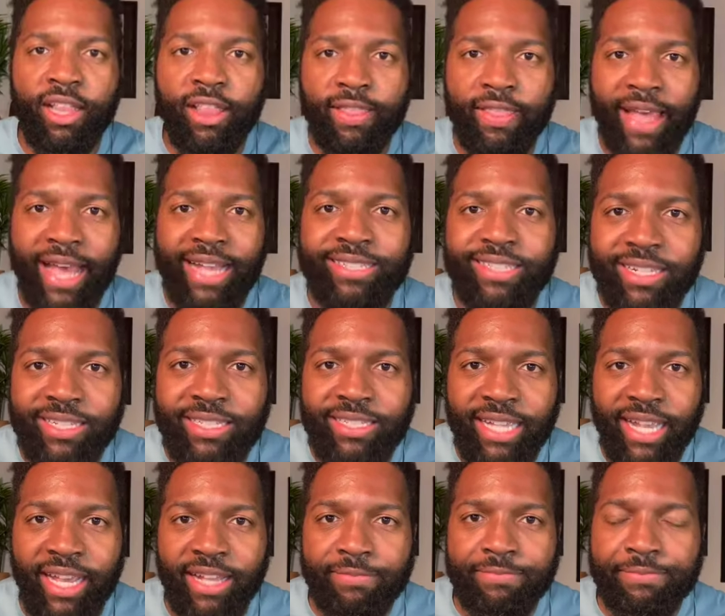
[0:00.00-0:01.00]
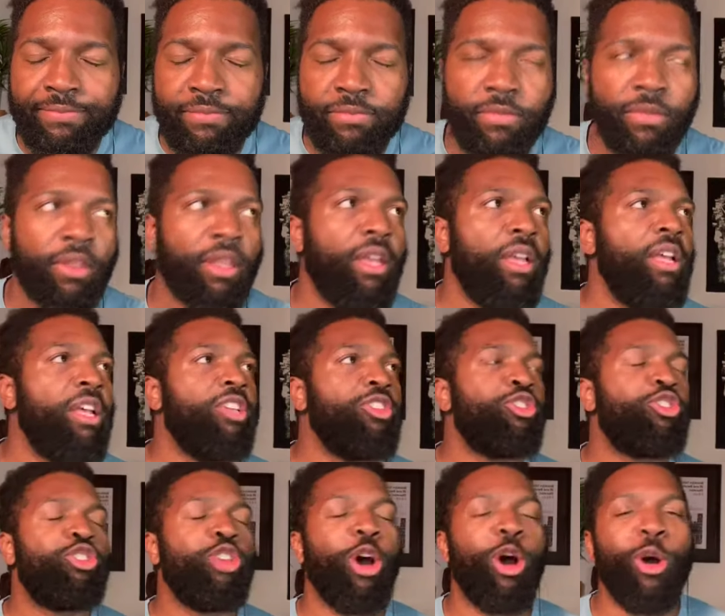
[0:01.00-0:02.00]
I was like, electric, electric. And I went
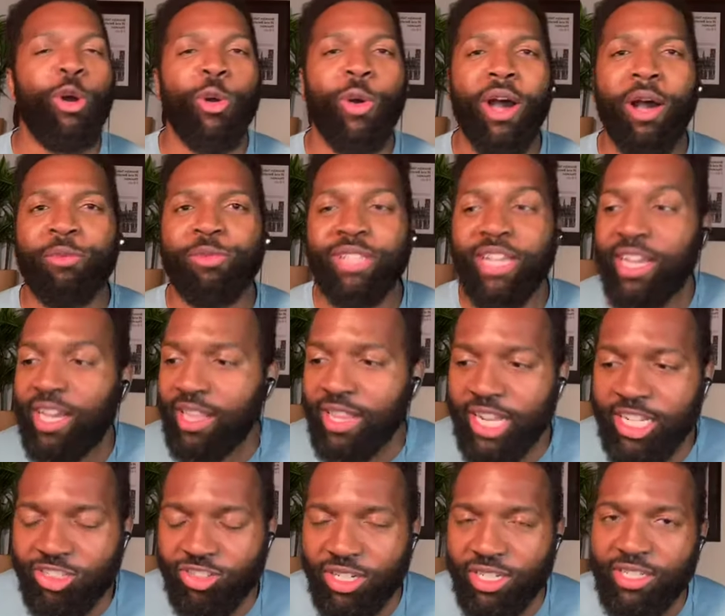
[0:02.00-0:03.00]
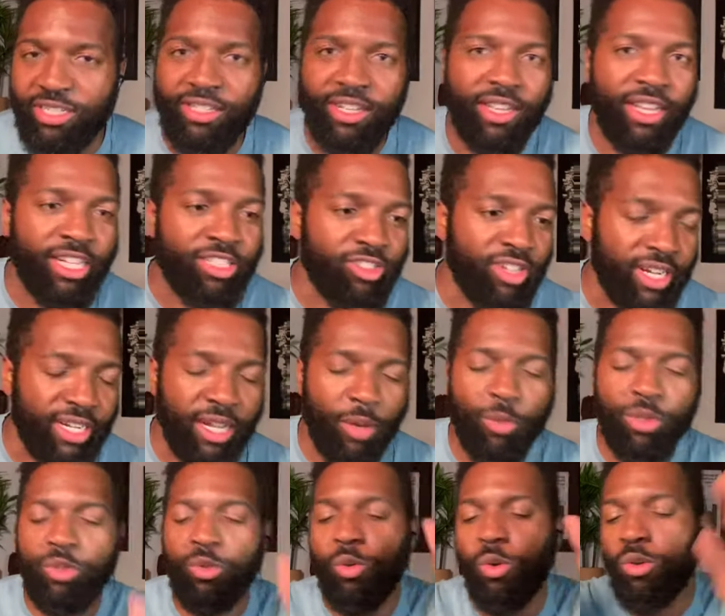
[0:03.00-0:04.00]
through this whole rigmarole. I,
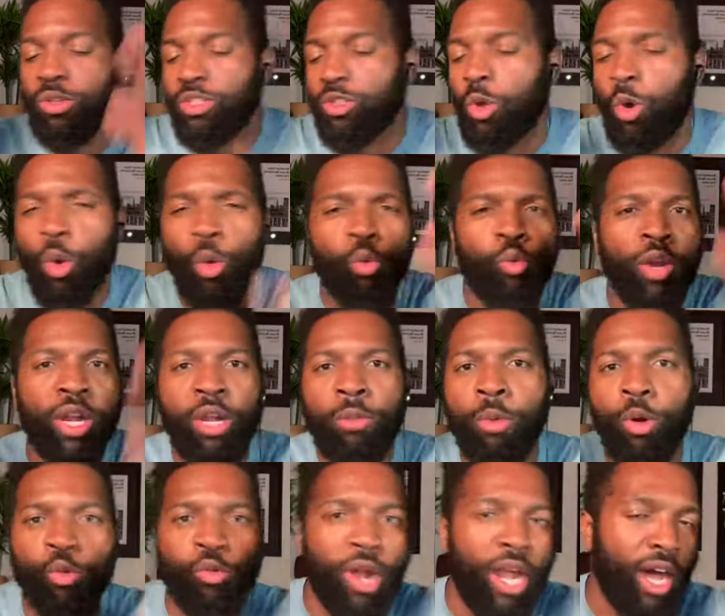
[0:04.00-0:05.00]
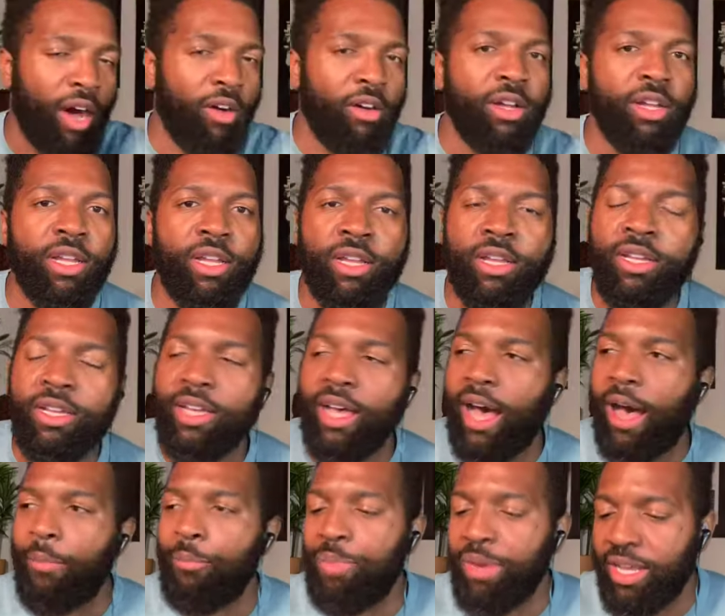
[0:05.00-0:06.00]
bent, I, I built a Google
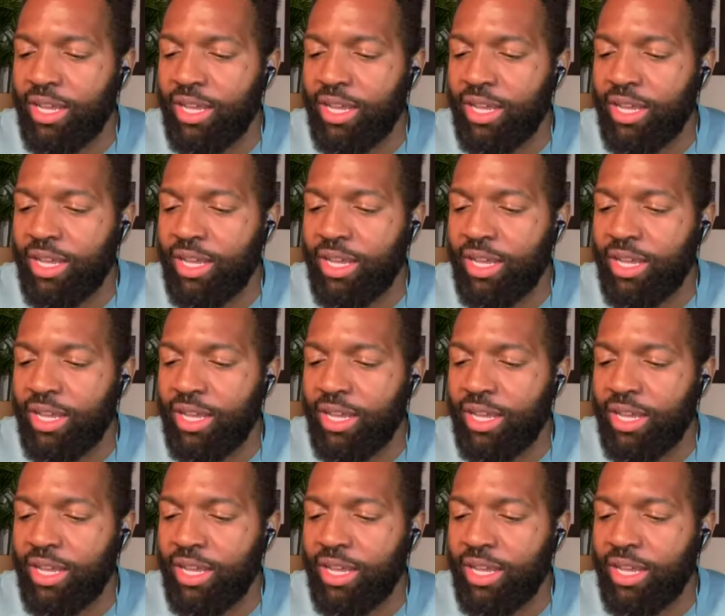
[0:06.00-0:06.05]
spreadsheet.